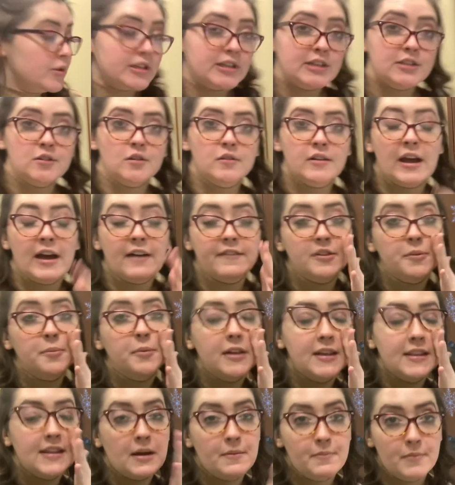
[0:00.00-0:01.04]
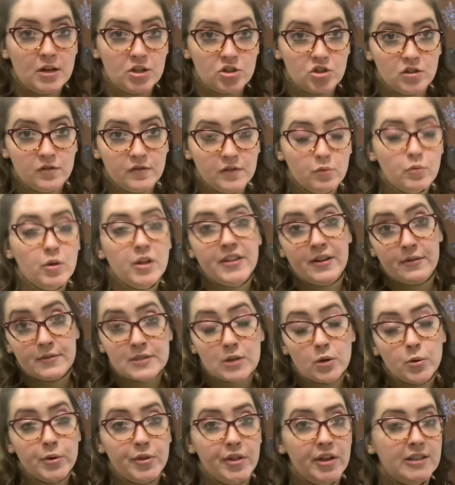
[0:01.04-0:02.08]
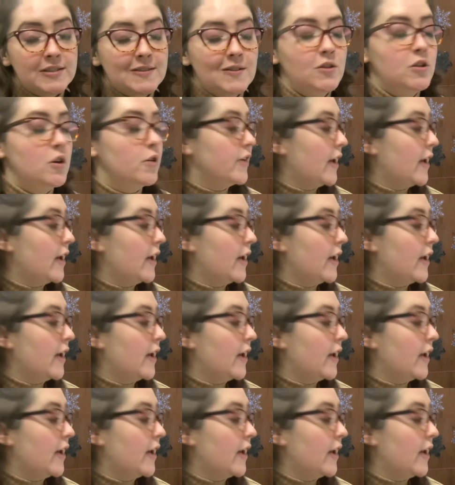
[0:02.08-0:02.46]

don't have to play that much of it. Well, that was the whole thing. So you don't